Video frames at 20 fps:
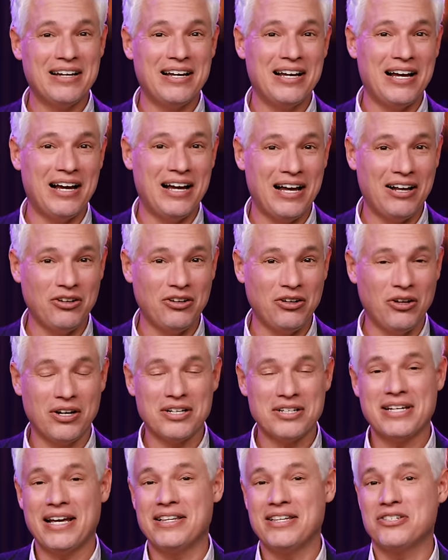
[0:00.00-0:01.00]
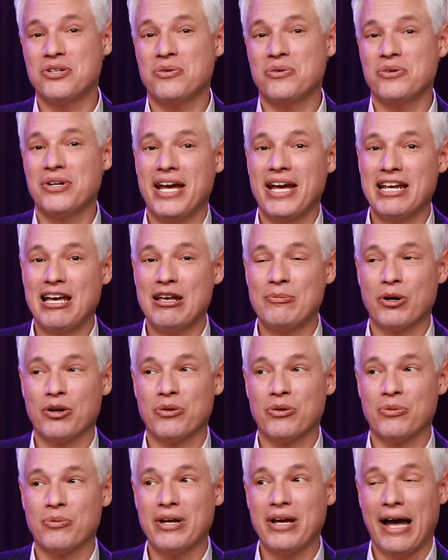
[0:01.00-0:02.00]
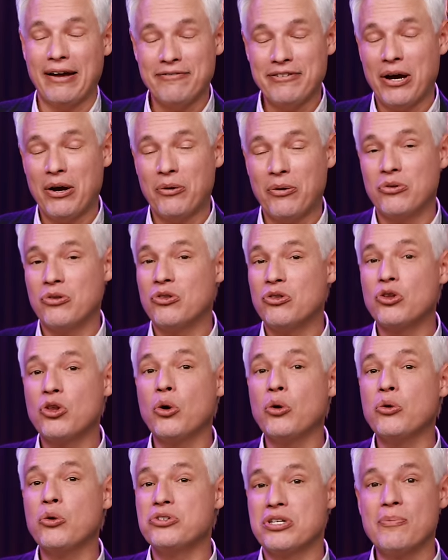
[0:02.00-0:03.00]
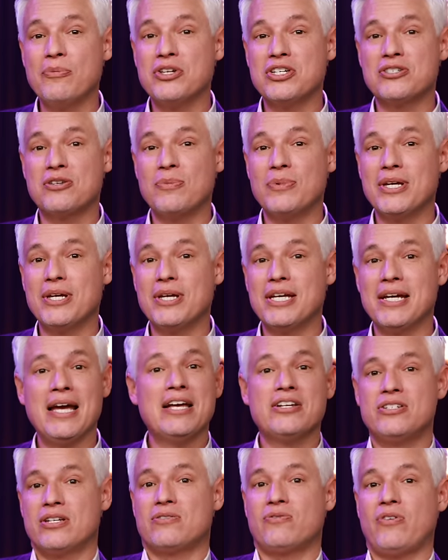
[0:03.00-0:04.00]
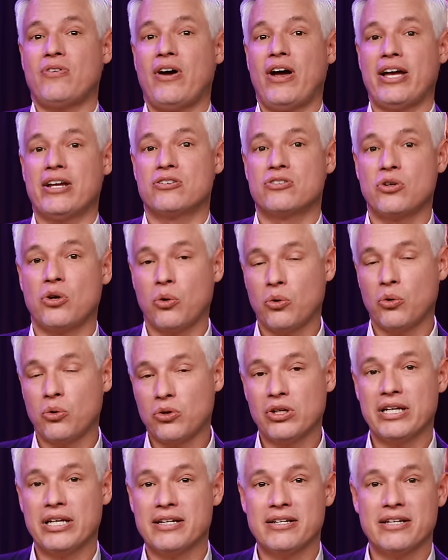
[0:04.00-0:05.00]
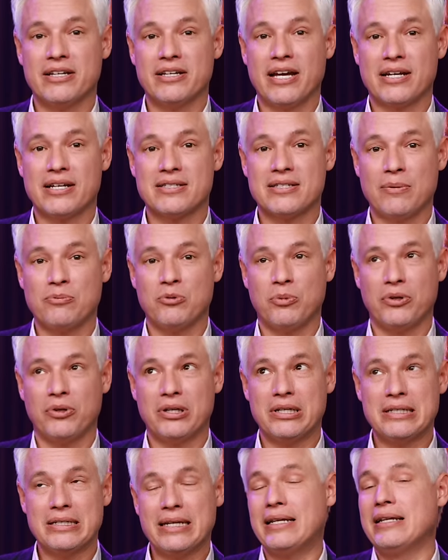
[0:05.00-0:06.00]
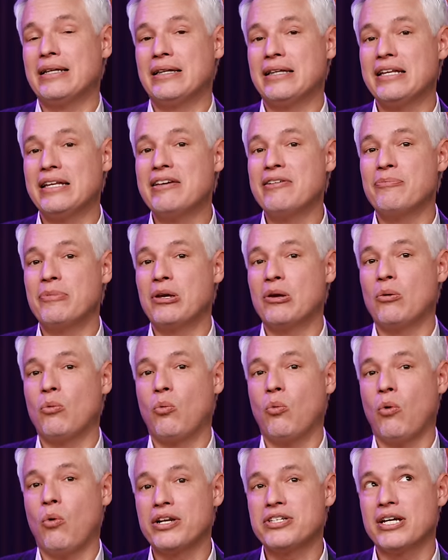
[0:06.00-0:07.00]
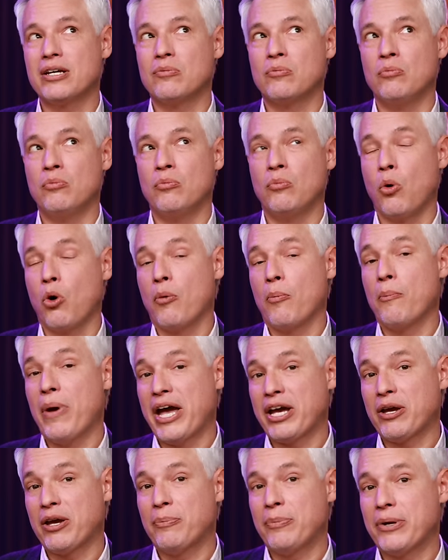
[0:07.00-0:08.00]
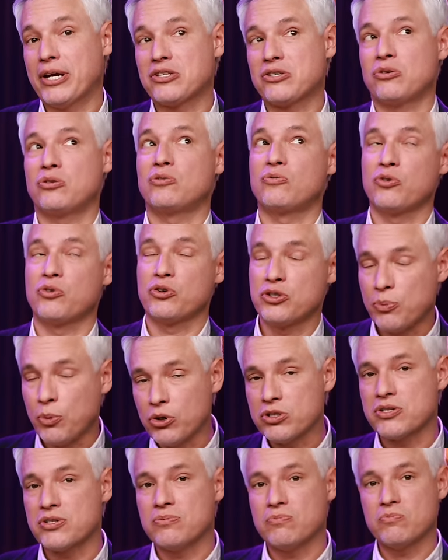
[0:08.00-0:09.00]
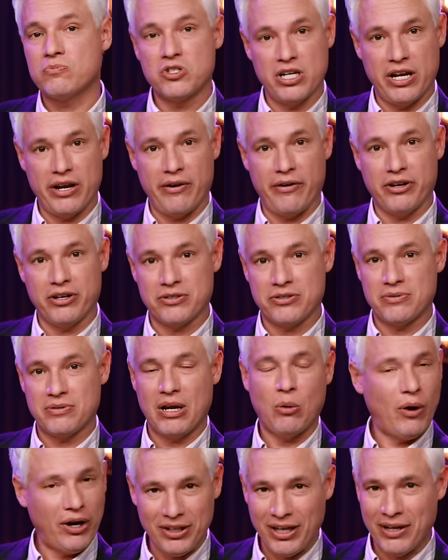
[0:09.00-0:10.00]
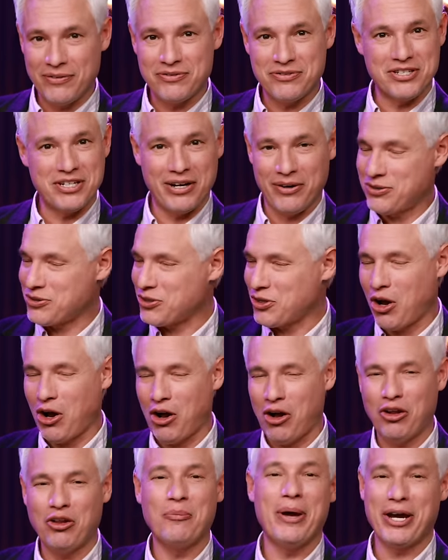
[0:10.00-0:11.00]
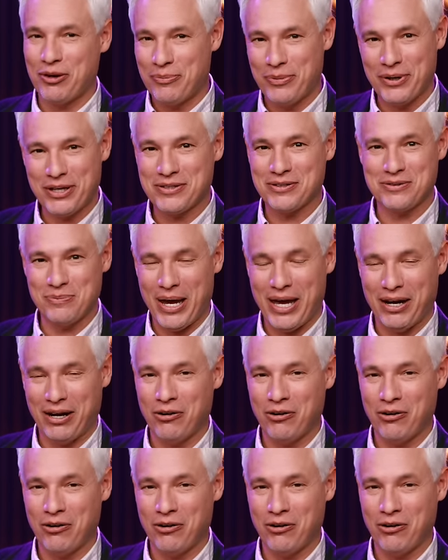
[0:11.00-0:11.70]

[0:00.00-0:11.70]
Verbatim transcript: alongside the Sony A9 Mark III, I found those images to be just fine, totally acceptable, and didn't leave me wanting more megapixels for sports scenarios. Now, wildlife scenarios, all the megapixels matter.